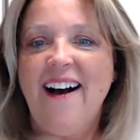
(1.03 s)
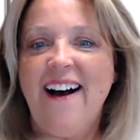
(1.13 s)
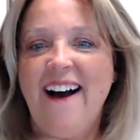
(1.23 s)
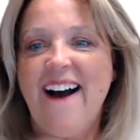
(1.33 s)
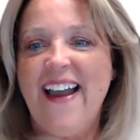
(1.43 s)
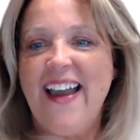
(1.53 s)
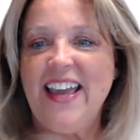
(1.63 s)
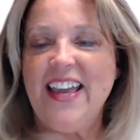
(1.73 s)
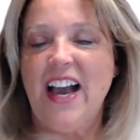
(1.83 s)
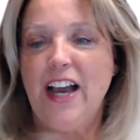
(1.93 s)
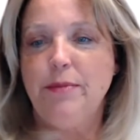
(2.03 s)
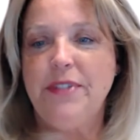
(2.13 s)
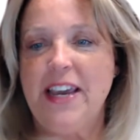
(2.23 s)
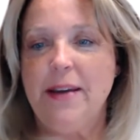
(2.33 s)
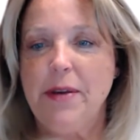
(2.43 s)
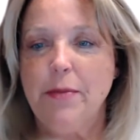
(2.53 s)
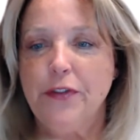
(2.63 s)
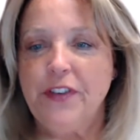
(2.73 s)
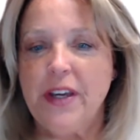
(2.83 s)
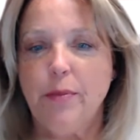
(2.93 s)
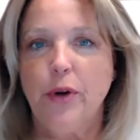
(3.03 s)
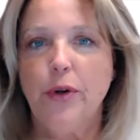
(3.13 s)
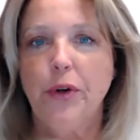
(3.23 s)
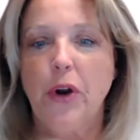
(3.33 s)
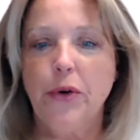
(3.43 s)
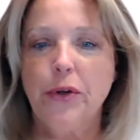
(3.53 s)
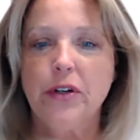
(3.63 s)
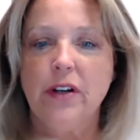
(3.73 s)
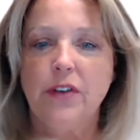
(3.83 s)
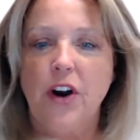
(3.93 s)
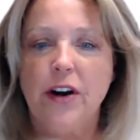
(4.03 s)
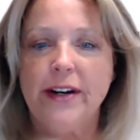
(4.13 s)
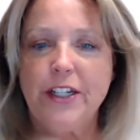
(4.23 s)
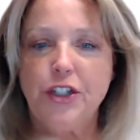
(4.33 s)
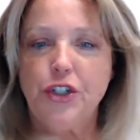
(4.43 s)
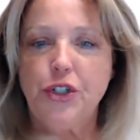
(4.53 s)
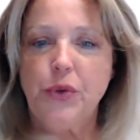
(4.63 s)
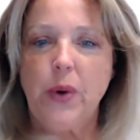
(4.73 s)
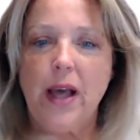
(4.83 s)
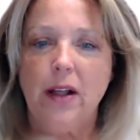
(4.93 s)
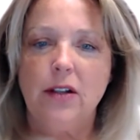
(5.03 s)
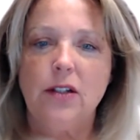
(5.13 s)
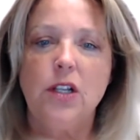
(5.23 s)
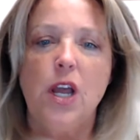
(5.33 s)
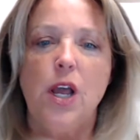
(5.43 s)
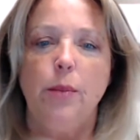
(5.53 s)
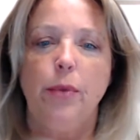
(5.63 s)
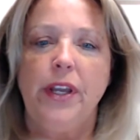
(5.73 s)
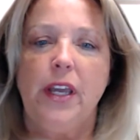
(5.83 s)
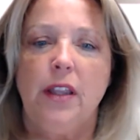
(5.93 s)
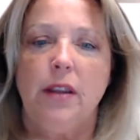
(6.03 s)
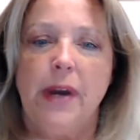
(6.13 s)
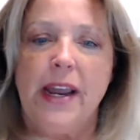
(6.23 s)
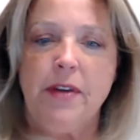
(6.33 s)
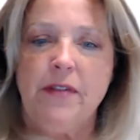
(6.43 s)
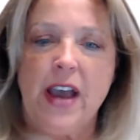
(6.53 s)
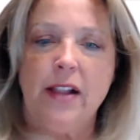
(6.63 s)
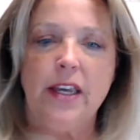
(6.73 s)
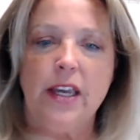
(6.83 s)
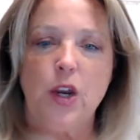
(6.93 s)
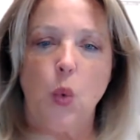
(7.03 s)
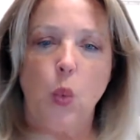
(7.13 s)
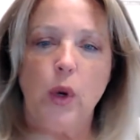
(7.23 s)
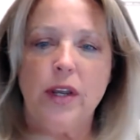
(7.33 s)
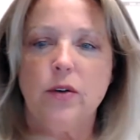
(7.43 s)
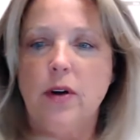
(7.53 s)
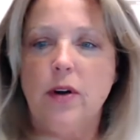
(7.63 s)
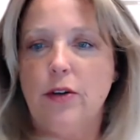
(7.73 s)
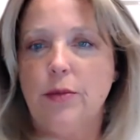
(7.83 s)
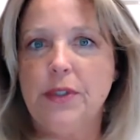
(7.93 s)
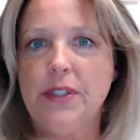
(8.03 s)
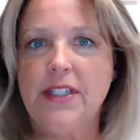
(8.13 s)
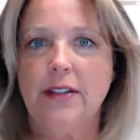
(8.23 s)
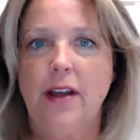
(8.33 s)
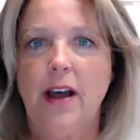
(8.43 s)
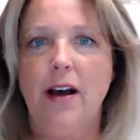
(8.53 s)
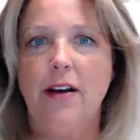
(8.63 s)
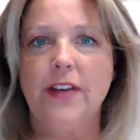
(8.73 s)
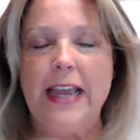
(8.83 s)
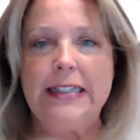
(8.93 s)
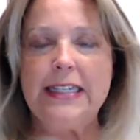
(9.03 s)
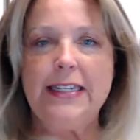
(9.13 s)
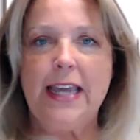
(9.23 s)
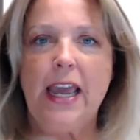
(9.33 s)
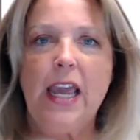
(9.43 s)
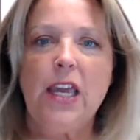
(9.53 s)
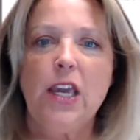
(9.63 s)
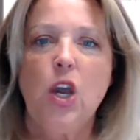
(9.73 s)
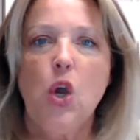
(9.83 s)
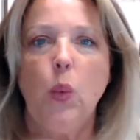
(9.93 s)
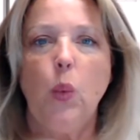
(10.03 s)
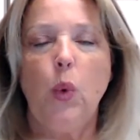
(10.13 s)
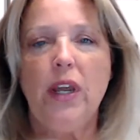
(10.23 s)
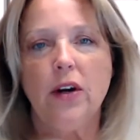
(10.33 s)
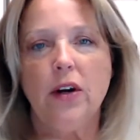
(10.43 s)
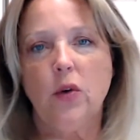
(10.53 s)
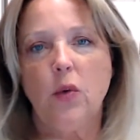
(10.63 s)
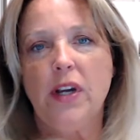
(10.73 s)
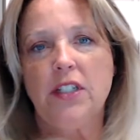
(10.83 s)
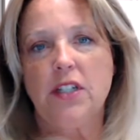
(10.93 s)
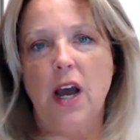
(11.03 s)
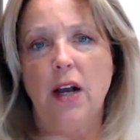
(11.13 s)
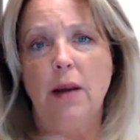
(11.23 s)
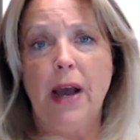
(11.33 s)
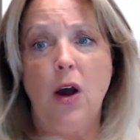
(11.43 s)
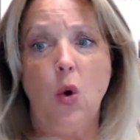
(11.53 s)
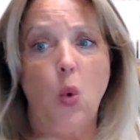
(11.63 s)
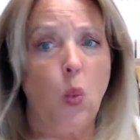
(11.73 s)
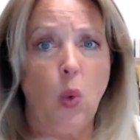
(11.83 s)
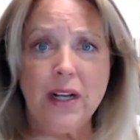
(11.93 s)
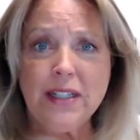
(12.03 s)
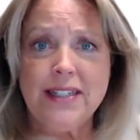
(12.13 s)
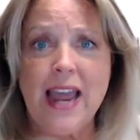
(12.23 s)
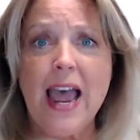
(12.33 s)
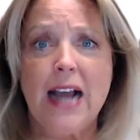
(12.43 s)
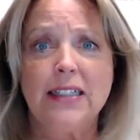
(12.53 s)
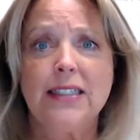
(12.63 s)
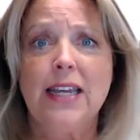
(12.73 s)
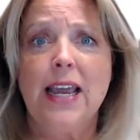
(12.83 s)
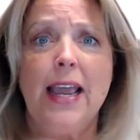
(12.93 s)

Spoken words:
Hi, I'm Tammy Murphy, broker owner of RH2L, bringing the Miami Valley real homes to love. And today we are going to talk about what's next.